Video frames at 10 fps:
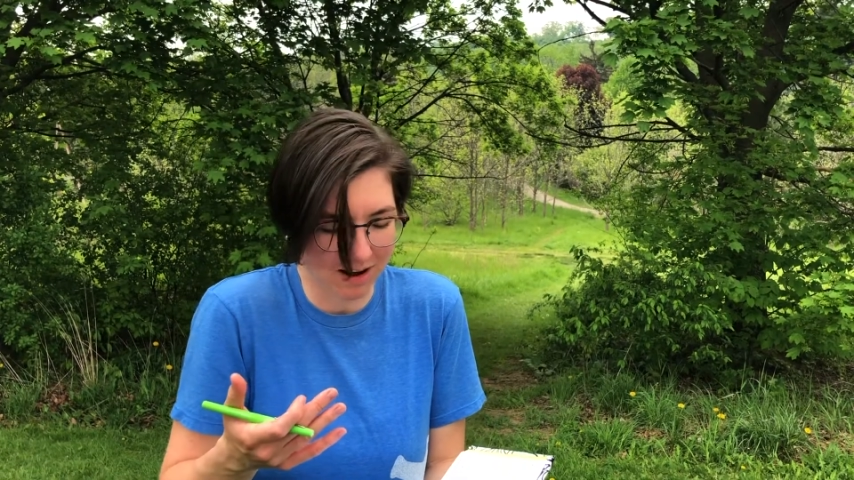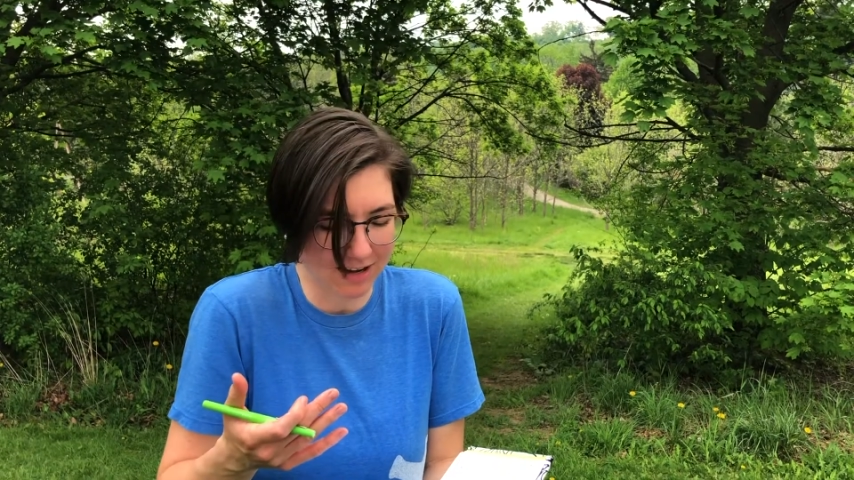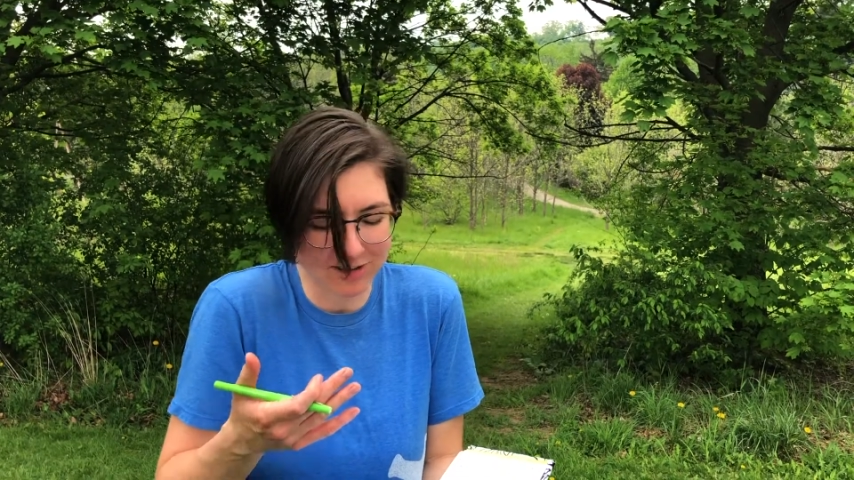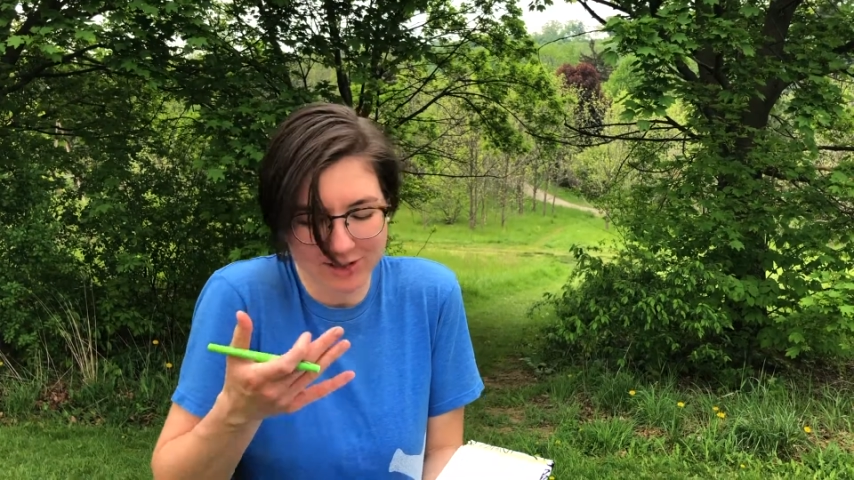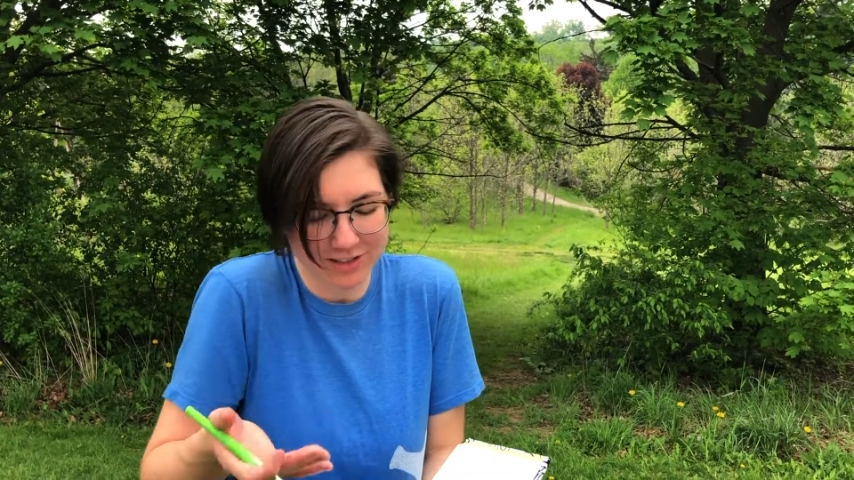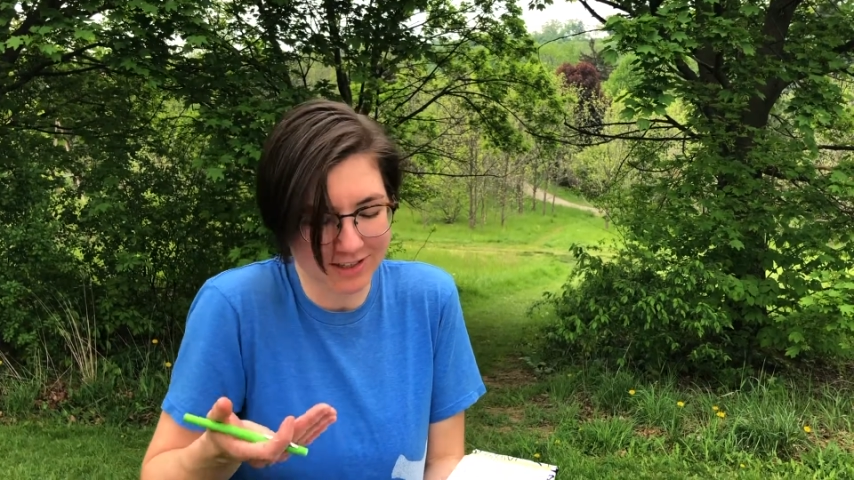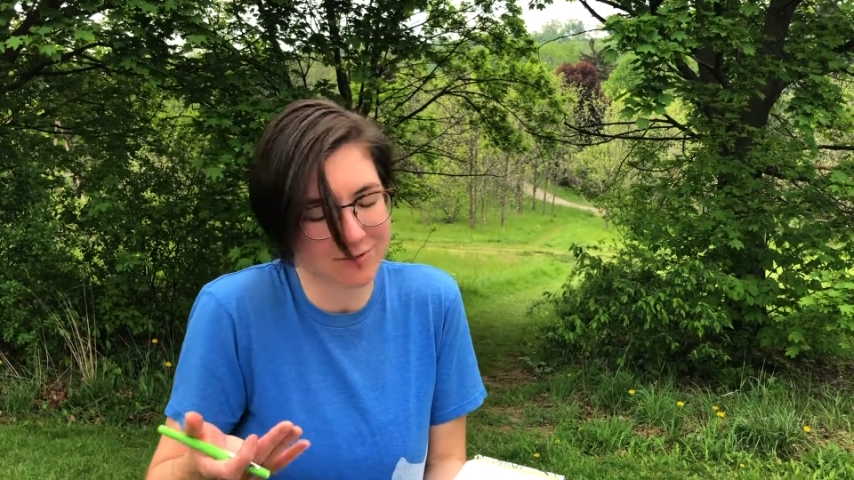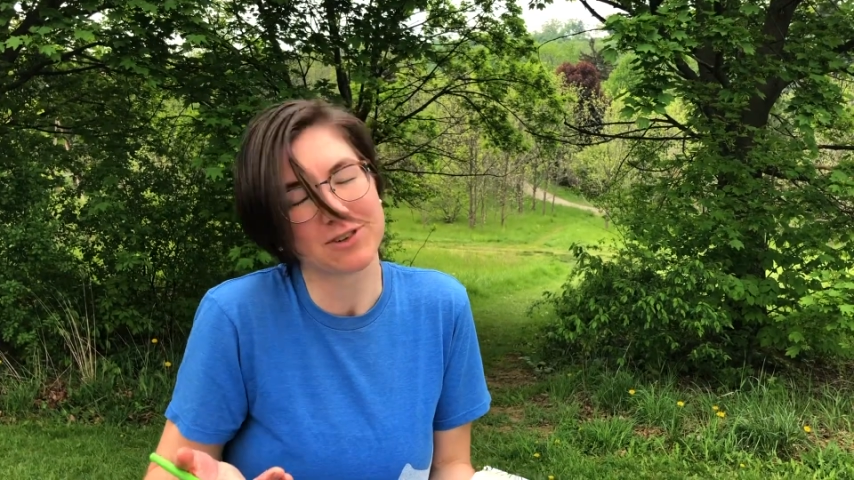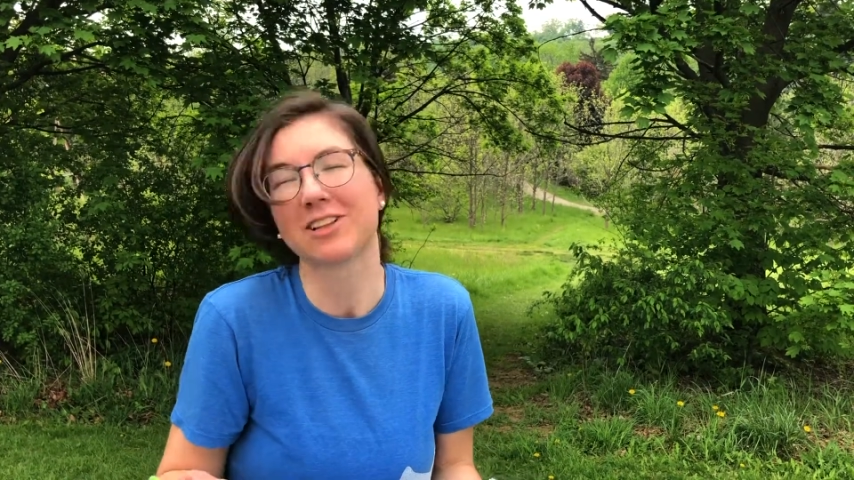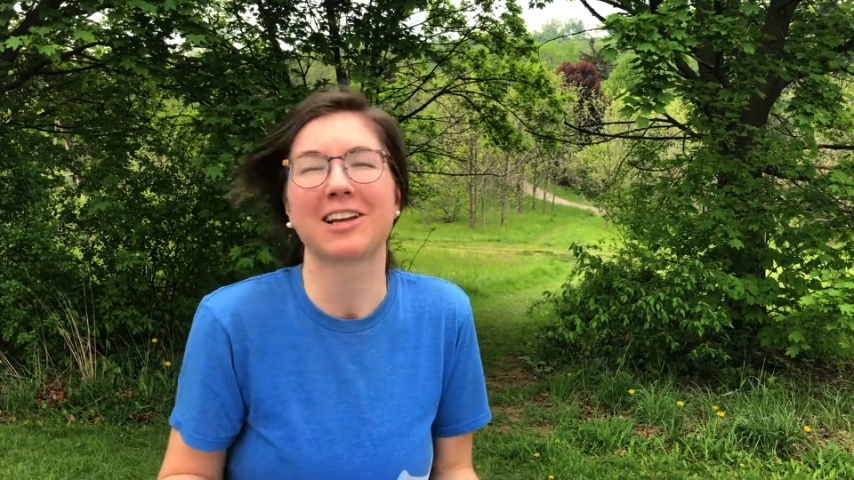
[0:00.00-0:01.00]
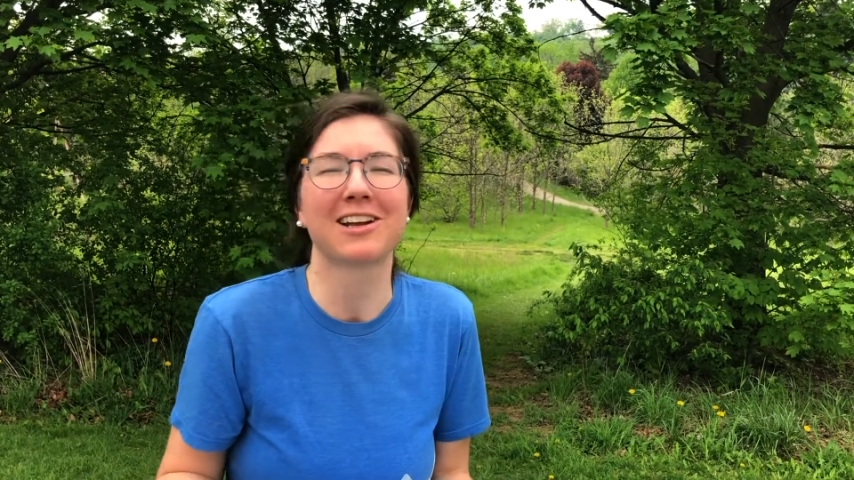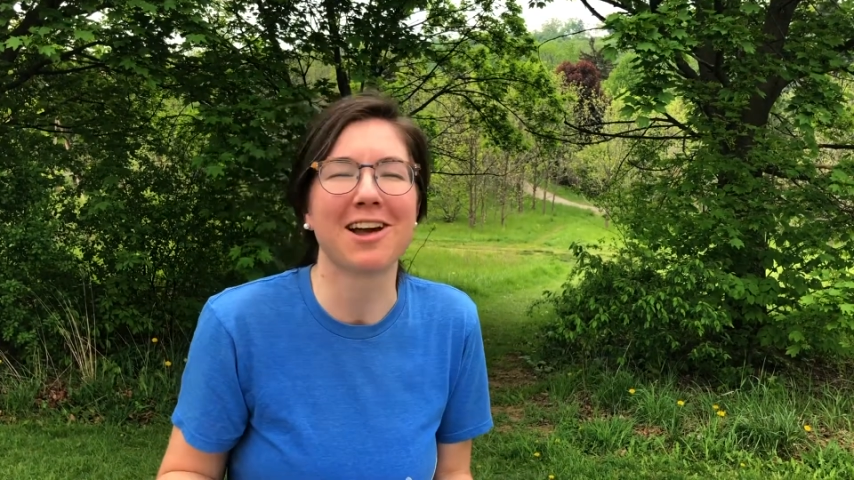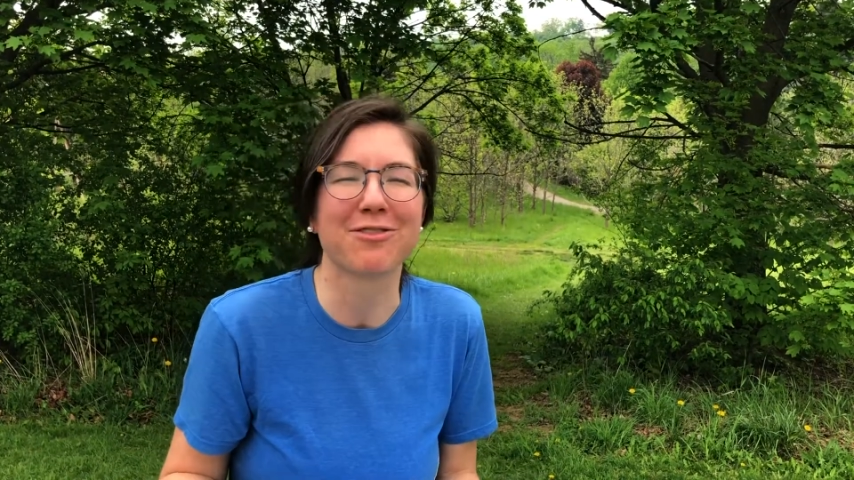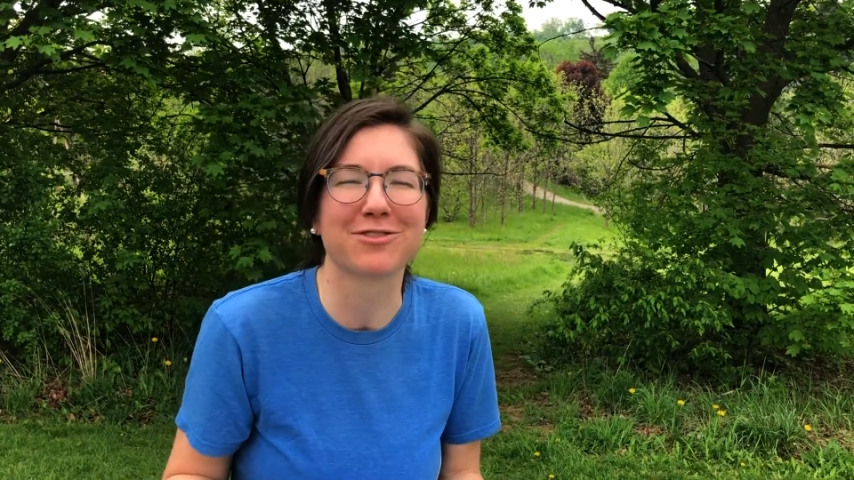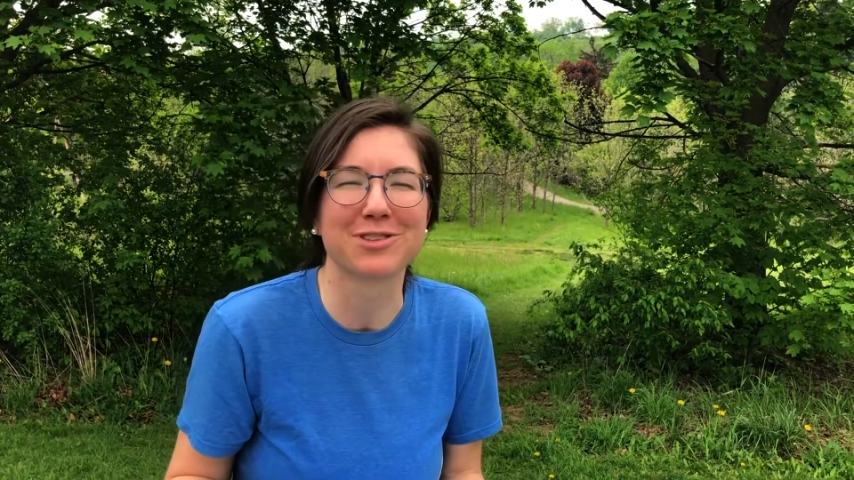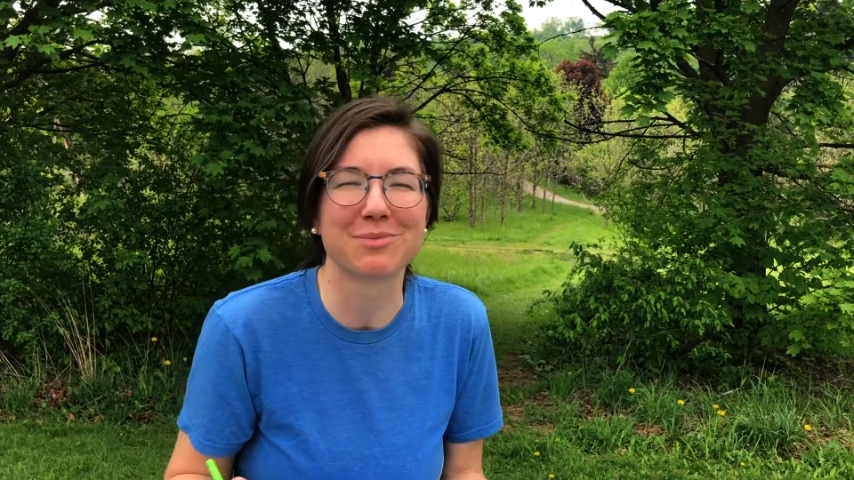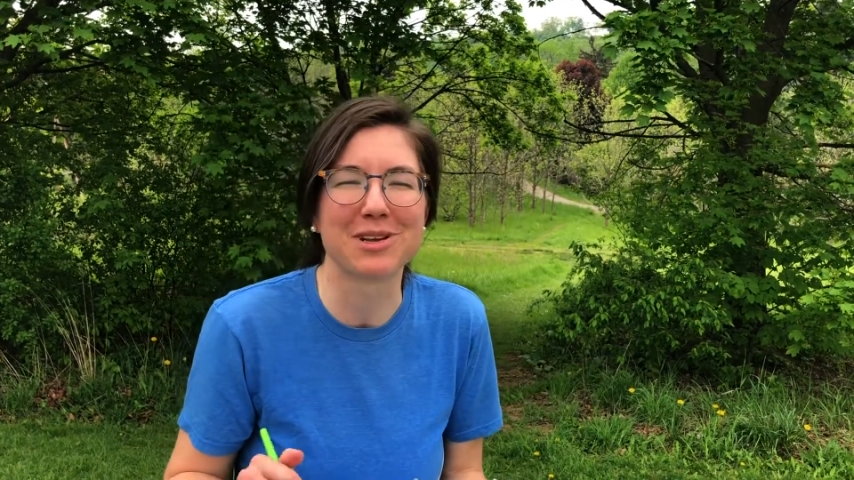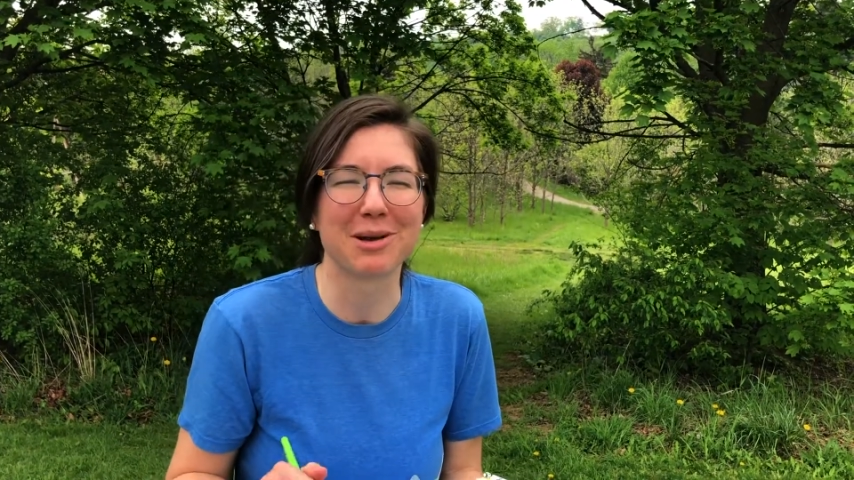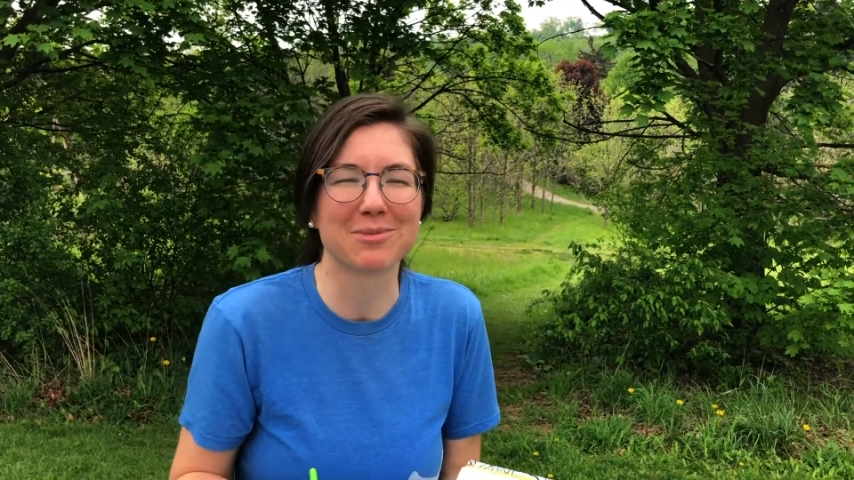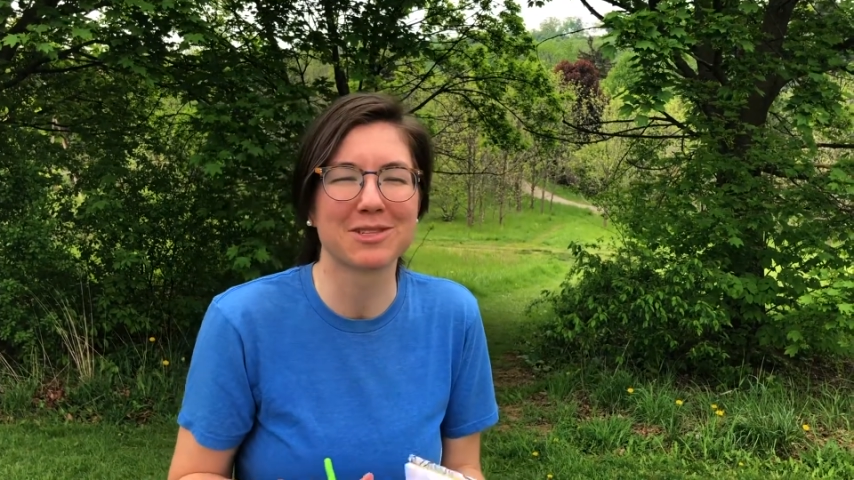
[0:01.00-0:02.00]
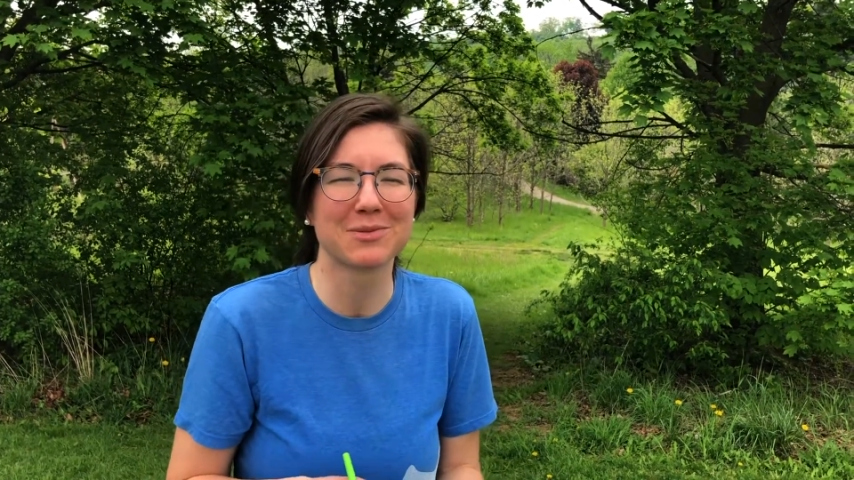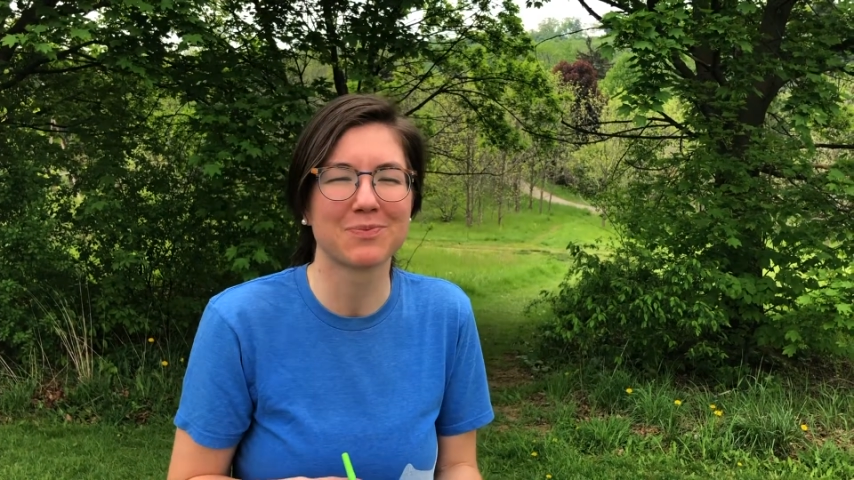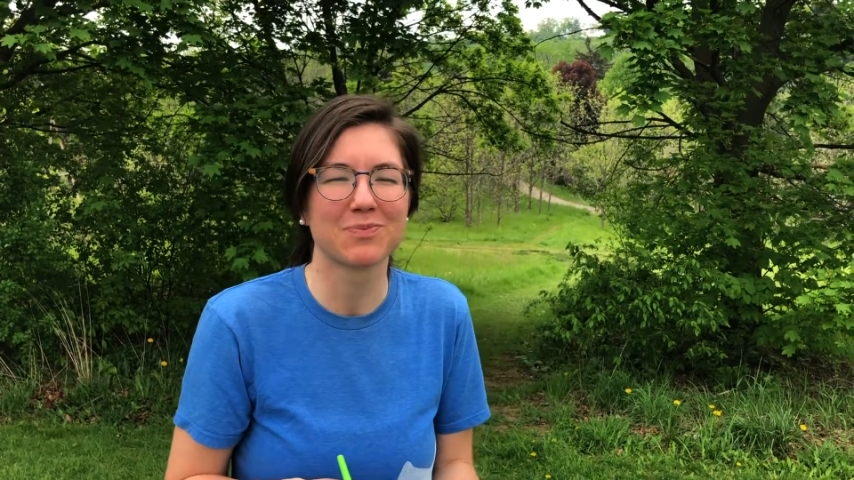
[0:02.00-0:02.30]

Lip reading: it just doesn't feel like enough sometimes.